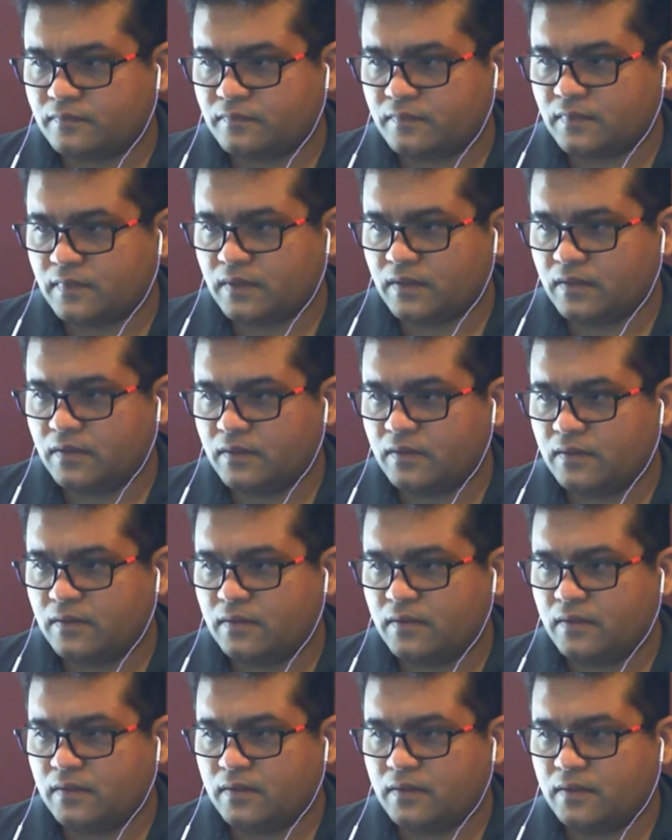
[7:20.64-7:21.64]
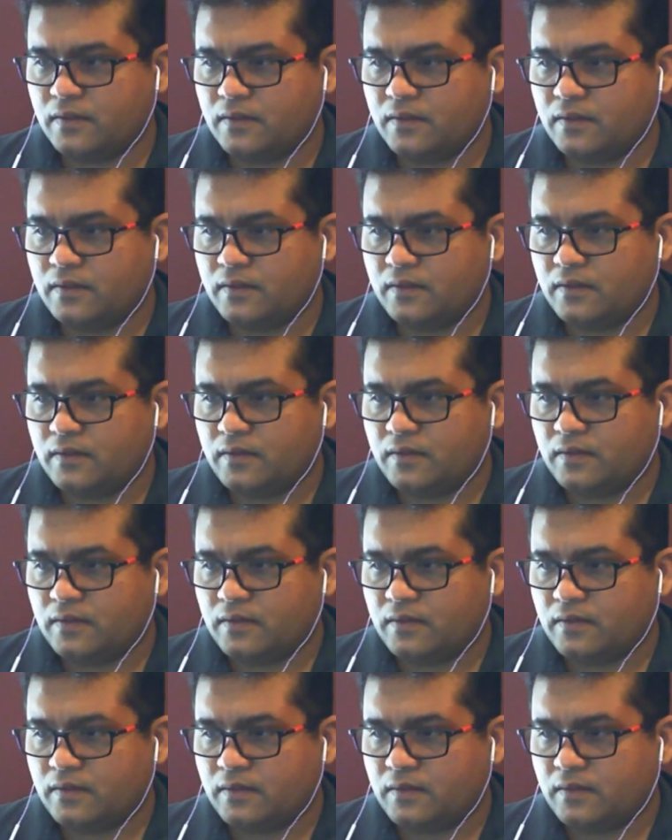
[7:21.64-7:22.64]

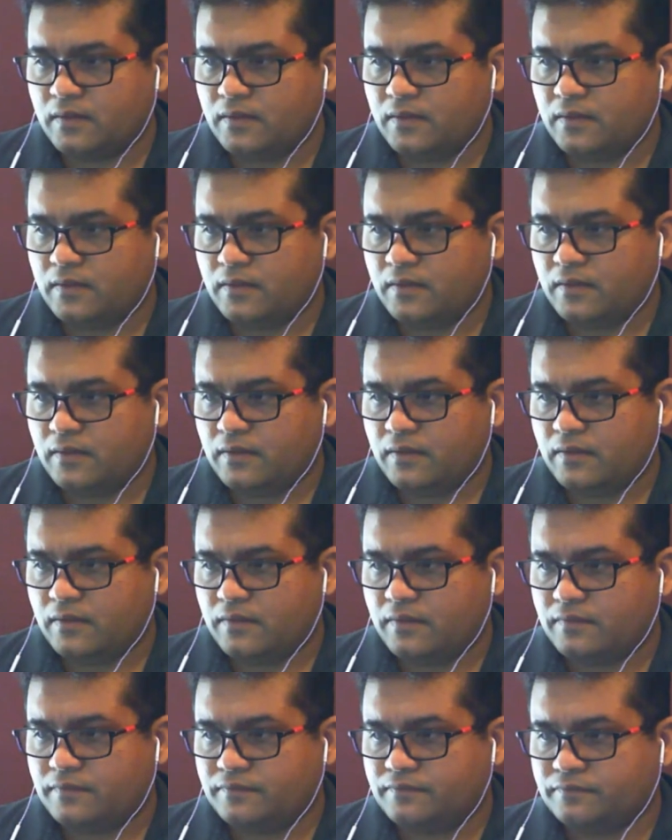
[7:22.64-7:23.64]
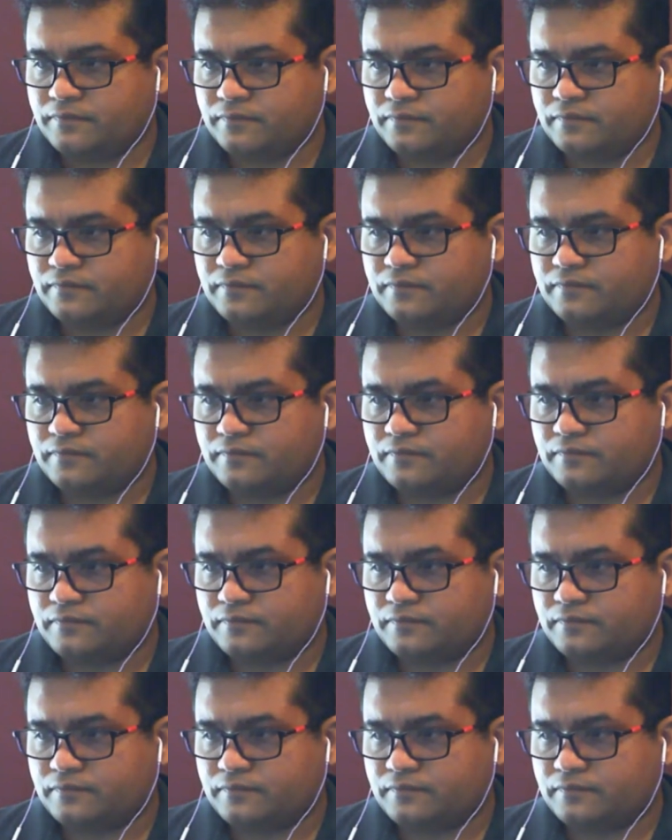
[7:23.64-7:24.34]
(silent)